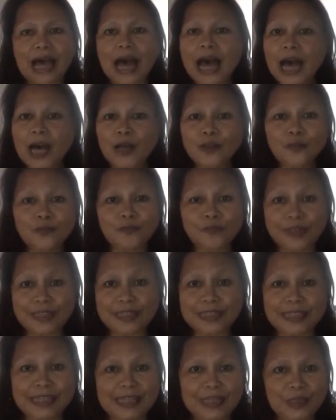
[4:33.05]

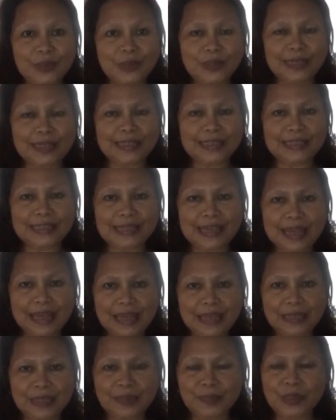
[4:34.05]
outfits that you can change,